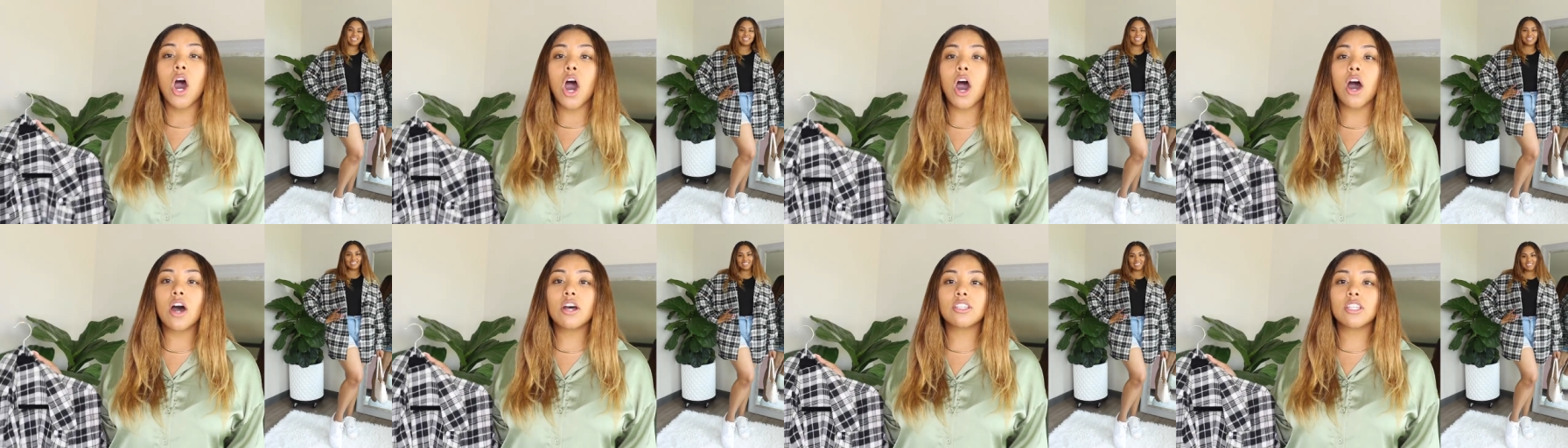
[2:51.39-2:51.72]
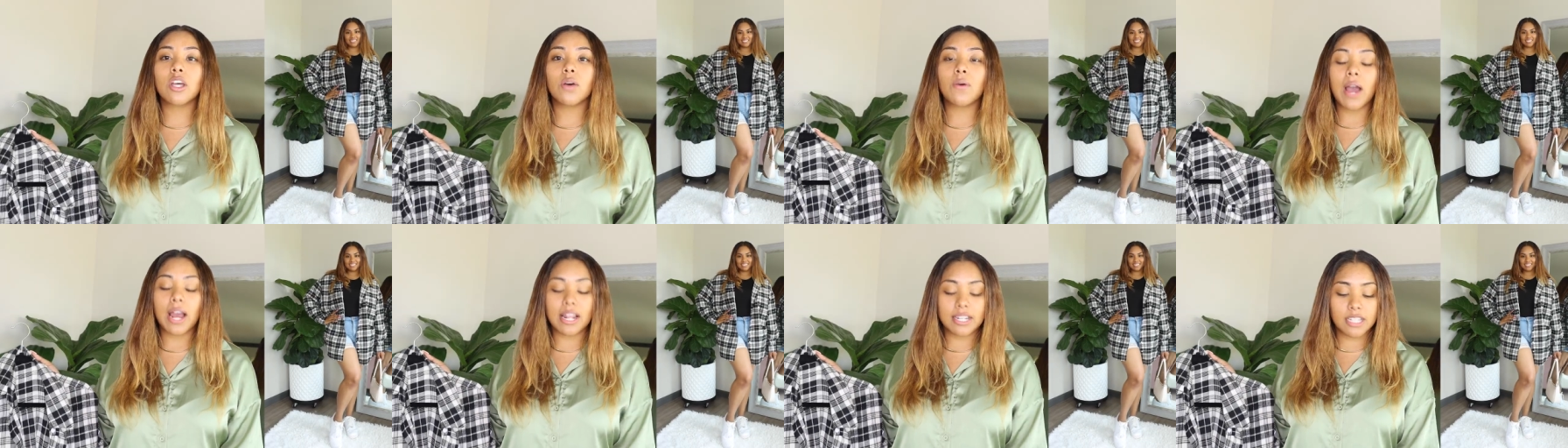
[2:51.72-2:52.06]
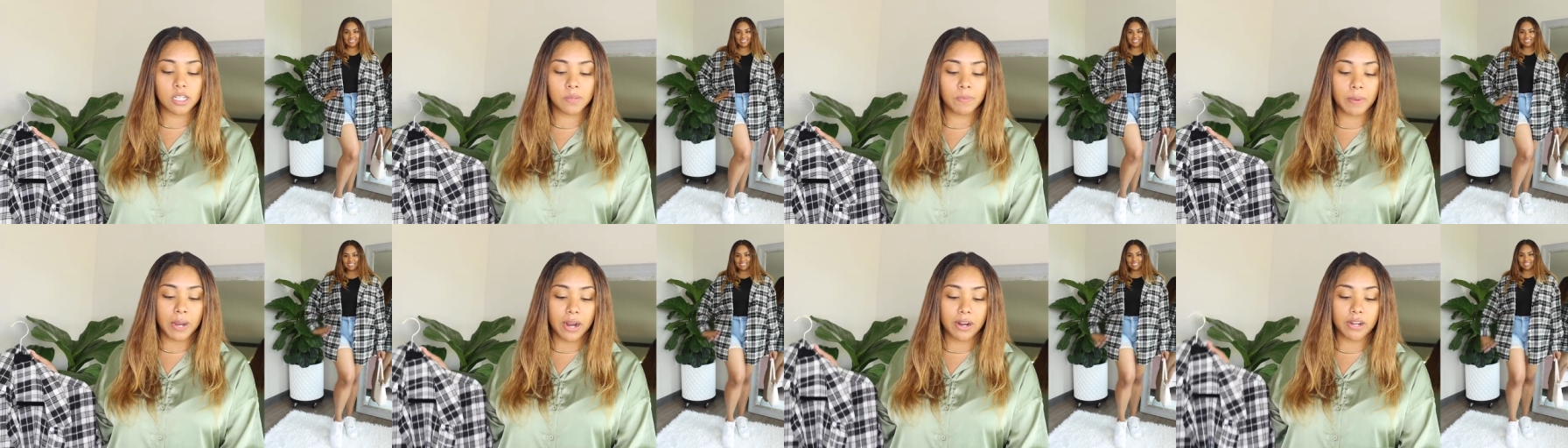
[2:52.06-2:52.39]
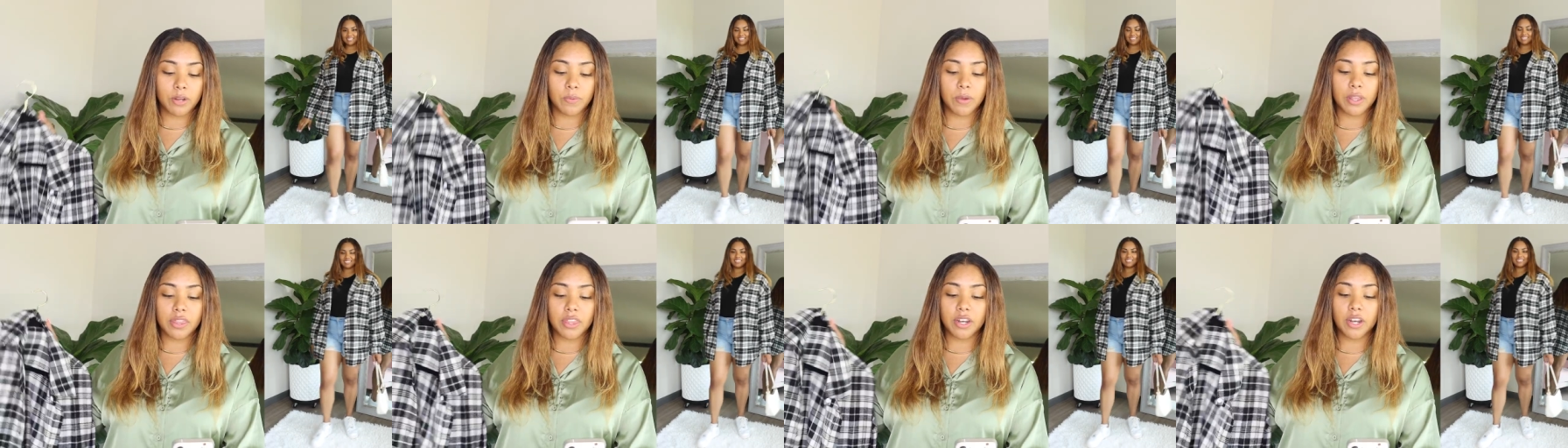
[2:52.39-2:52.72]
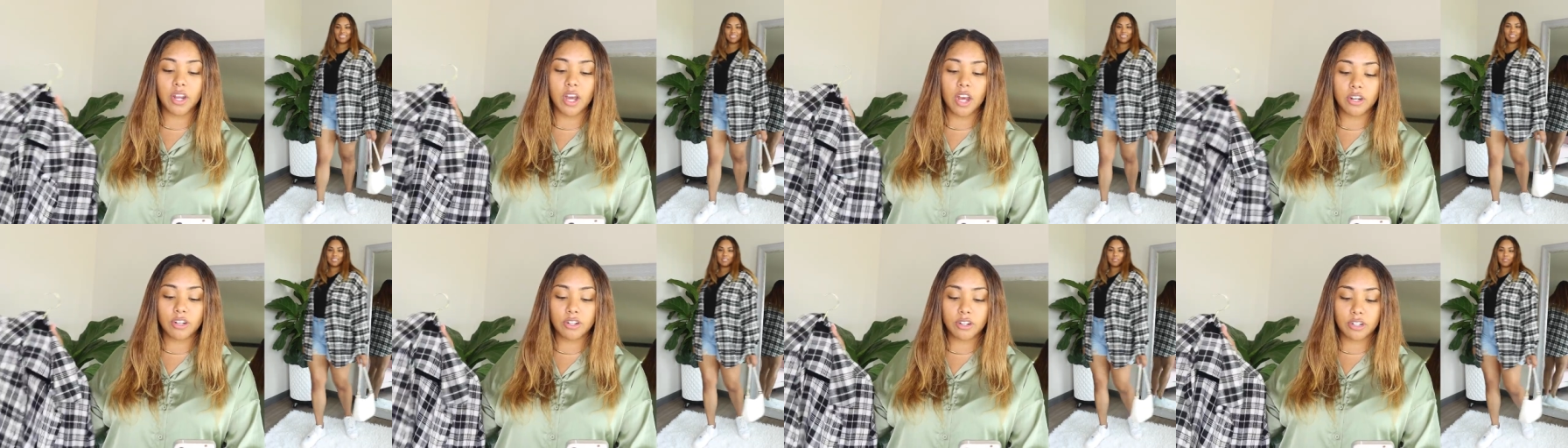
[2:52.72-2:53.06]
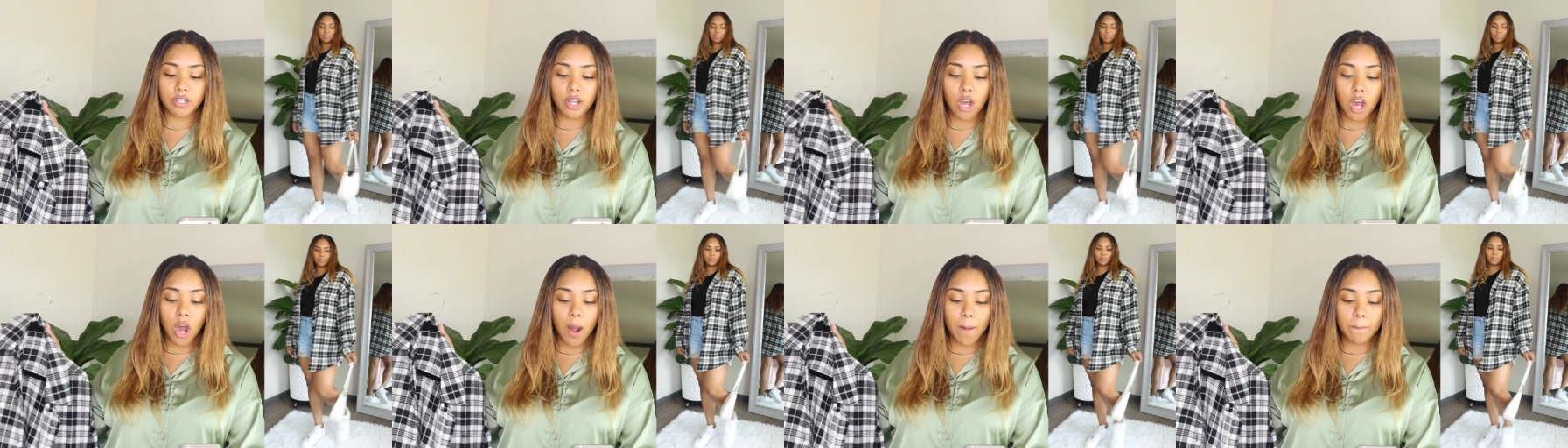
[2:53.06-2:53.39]
Also, I just paired it with an
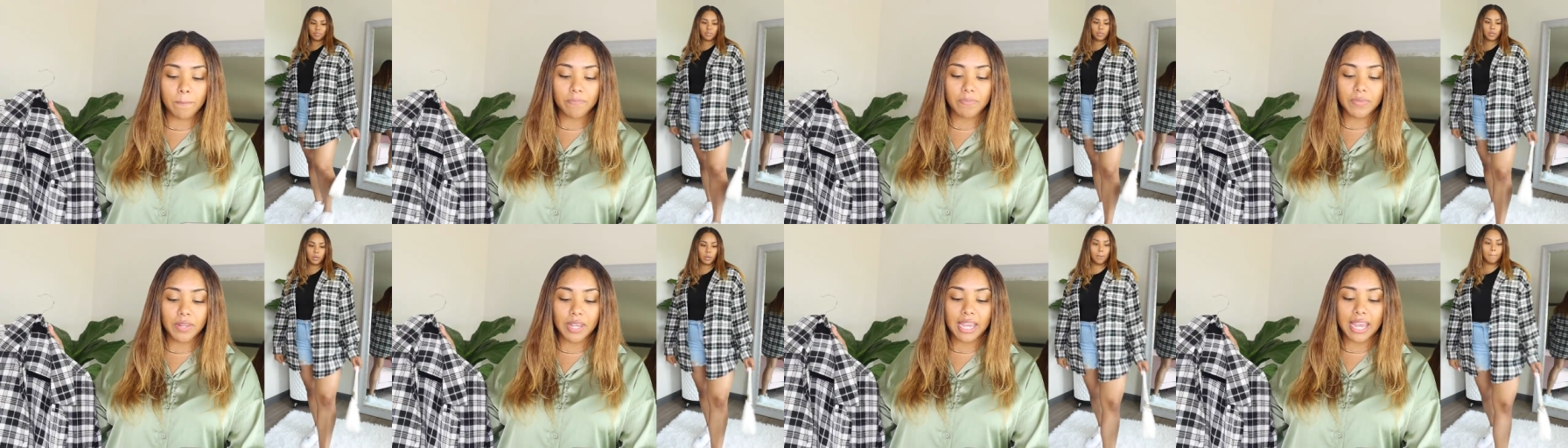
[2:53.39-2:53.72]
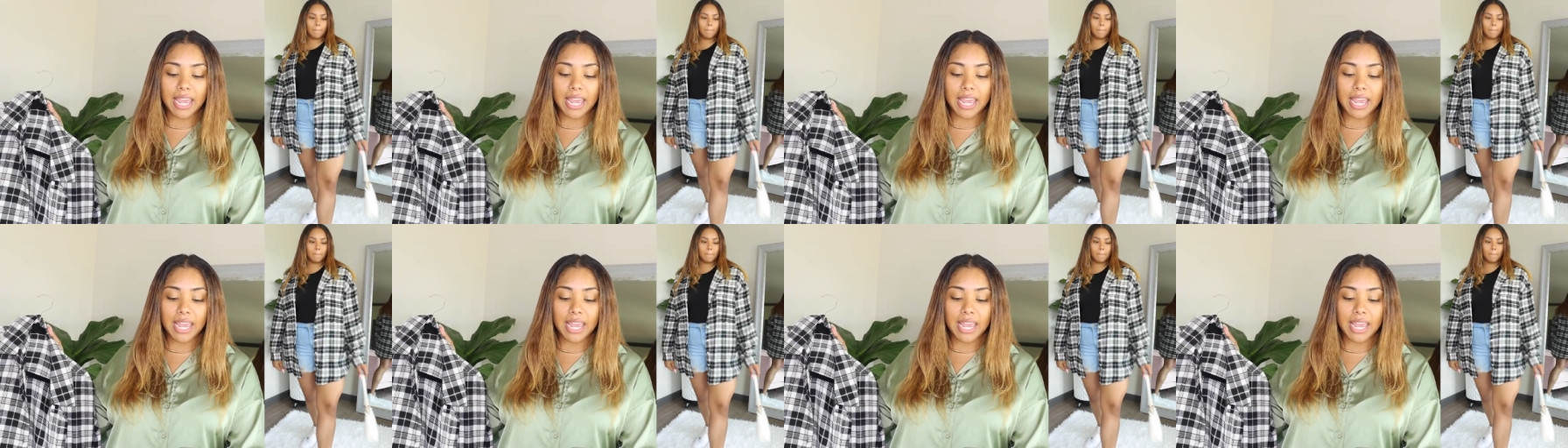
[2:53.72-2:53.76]
undertop